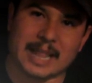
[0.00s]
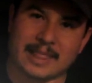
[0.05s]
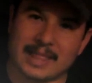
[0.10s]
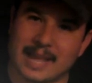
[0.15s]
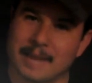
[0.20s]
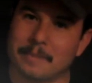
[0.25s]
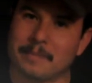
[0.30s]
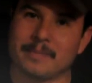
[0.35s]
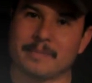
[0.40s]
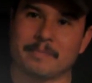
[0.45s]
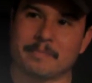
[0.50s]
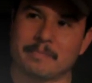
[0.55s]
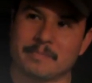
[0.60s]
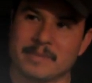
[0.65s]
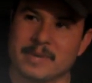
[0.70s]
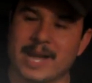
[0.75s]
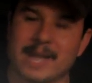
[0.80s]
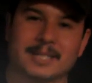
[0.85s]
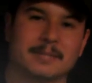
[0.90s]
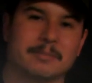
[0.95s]
that
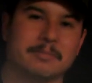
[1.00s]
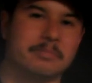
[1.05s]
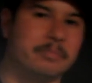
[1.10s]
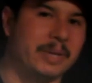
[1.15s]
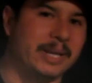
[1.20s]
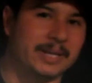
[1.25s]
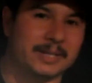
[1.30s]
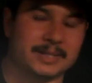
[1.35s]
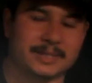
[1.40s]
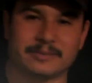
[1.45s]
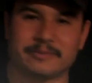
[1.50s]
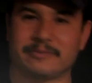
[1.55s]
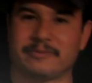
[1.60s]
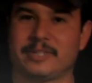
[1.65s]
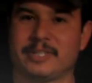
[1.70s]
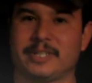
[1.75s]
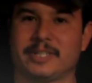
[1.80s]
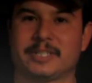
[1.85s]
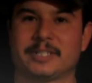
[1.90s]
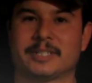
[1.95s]
next biggest
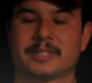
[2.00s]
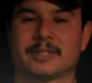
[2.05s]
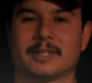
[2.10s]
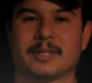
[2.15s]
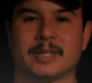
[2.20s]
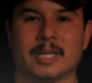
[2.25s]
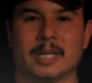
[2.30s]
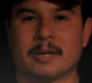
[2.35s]
fish,